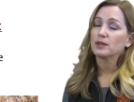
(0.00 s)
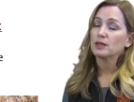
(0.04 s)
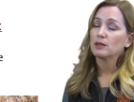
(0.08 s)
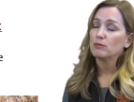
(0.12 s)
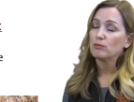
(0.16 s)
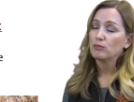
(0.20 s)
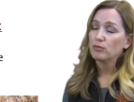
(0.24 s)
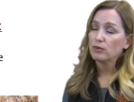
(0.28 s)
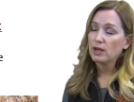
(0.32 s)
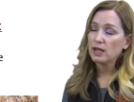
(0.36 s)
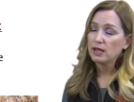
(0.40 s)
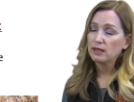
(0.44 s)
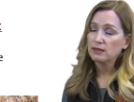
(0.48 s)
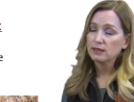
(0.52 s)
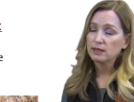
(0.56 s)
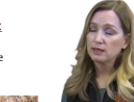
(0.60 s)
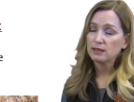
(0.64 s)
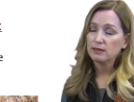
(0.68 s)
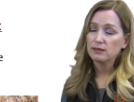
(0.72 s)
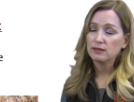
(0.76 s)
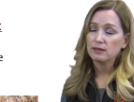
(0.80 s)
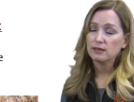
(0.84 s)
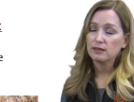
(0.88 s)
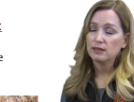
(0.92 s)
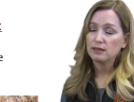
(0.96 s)
Brown
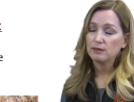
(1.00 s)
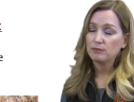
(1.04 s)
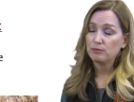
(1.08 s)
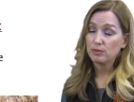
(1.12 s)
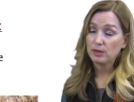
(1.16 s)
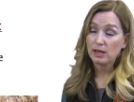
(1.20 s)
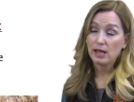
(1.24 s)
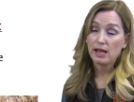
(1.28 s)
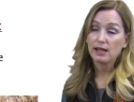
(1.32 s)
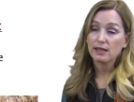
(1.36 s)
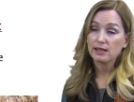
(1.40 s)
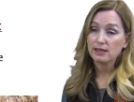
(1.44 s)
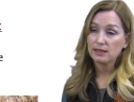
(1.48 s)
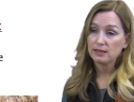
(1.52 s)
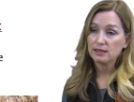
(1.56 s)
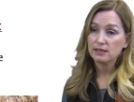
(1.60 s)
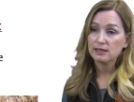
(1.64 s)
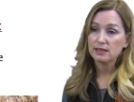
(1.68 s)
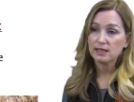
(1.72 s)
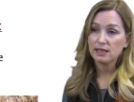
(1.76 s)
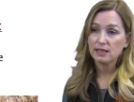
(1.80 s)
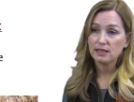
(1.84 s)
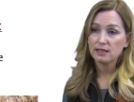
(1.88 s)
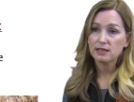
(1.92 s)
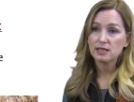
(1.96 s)
and black can
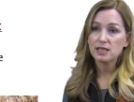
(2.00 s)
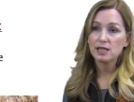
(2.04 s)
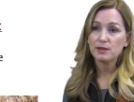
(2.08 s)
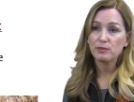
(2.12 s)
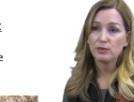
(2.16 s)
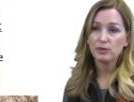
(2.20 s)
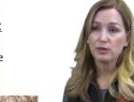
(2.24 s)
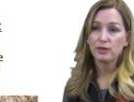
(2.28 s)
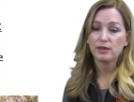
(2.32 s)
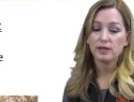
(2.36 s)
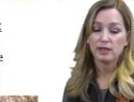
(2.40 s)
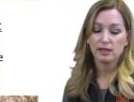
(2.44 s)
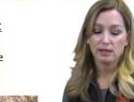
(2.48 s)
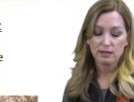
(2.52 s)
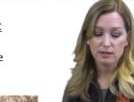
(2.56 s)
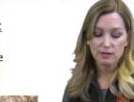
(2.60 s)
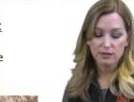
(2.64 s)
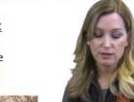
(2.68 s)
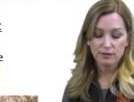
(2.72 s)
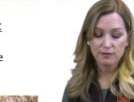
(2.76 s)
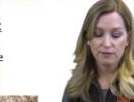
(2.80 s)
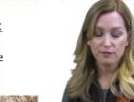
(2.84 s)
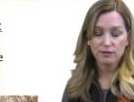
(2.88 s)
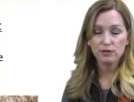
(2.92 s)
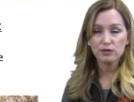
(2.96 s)
indicate a couple things.
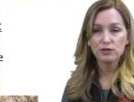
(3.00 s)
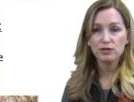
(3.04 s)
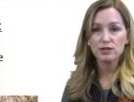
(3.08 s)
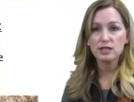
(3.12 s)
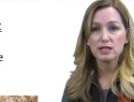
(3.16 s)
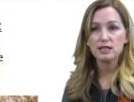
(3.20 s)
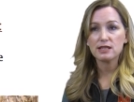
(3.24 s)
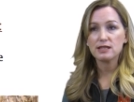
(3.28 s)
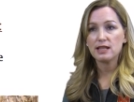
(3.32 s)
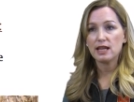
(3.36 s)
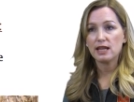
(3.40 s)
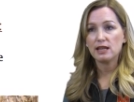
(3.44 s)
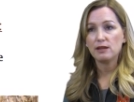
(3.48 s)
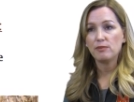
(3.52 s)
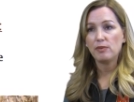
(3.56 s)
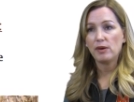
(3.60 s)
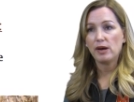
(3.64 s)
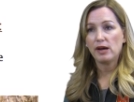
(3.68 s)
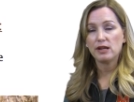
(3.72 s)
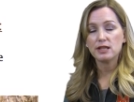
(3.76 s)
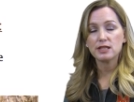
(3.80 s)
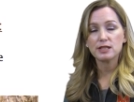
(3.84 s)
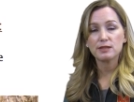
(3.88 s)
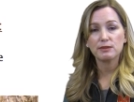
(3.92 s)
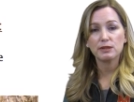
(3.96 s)
The first is that it
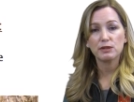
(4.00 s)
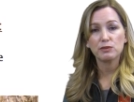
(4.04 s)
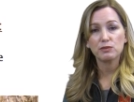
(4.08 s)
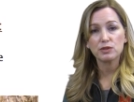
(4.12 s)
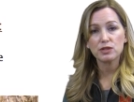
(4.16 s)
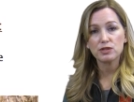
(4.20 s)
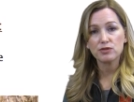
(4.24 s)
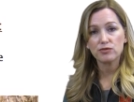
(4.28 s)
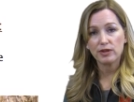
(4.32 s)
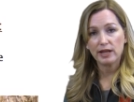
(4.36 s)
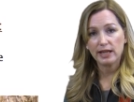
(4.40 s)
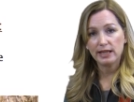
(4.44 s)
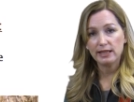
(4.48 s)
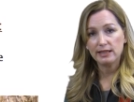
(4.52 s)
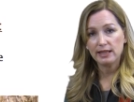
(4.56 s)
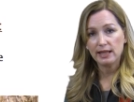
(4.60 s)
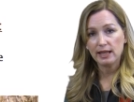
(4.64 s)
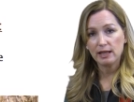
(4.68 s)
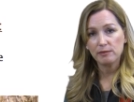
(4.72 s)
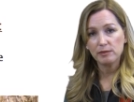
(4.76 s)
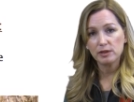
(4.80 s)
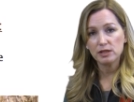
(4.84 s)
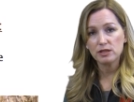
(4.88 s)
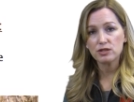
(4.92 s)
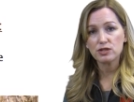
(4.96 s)
possibly was rain
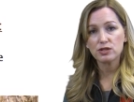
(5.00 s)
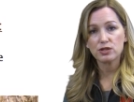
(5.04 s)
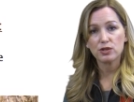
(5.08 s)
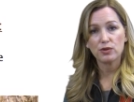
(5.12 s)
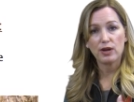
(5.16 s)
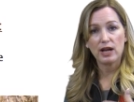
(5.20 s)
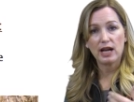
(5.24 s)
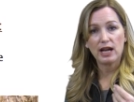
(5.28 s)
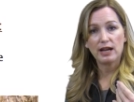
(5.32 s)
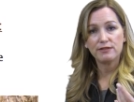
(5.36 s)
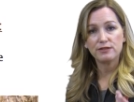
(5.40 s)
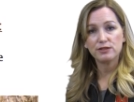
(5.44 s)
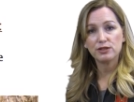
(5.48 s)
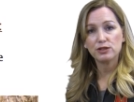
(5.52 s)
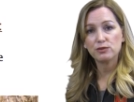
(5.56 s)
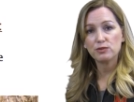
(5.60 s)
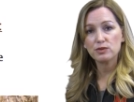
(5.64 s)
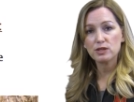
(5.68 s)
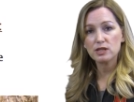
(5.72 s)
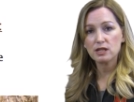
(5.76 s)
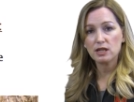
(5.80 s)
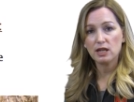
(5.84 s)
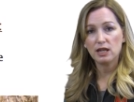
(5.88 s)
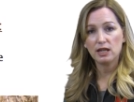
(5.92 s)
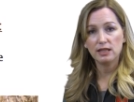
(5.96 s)
damaged. So after it
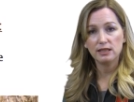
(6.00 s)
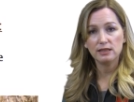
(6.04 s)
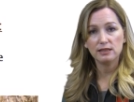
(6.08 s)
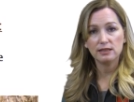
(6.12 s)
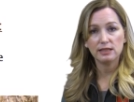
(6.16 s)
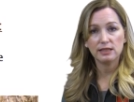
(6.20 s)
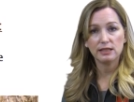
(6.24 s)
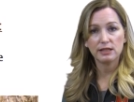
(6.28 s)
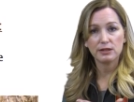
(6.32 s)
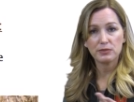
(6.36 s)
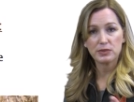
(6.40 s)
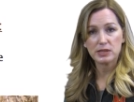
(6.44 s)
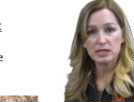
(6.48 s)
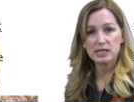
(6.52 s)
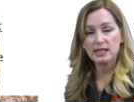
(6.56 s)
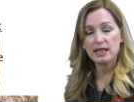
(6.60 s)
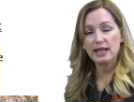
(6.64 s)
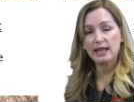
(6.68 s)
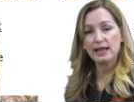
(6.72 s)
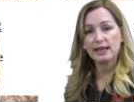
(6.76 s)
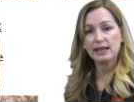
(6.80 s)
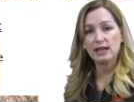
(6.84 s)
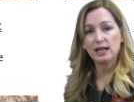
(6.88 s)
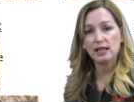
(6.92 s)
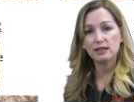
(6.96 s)
was cut and it was
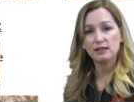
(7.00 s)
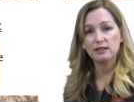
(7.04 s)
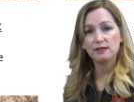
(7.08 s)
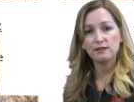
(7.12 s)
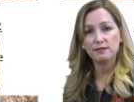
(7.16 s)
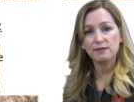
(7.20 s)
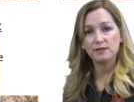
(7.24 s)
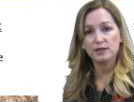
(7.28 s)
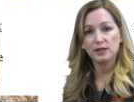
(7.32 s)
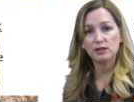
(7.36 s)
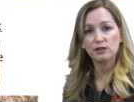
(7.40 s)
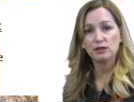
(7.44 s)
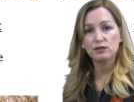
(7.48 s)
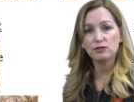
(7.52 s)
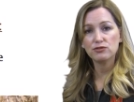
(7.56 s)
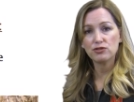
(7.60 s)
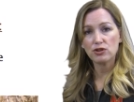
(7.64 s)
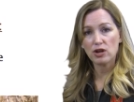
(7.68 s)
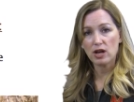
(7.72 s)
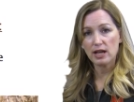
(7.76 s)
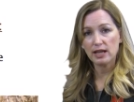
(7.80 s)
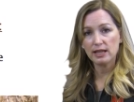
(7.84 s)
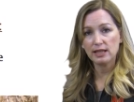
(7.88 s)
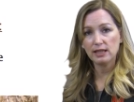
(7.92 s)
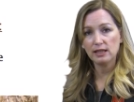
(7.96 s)
laying out in the field
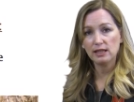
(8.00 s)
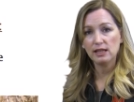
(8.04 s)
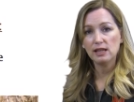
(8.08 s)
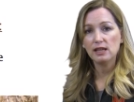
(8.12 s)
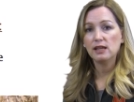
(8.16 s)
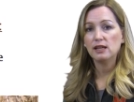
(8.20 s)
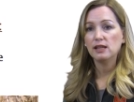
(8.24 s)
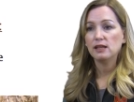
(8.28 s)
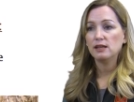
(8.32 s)
drying,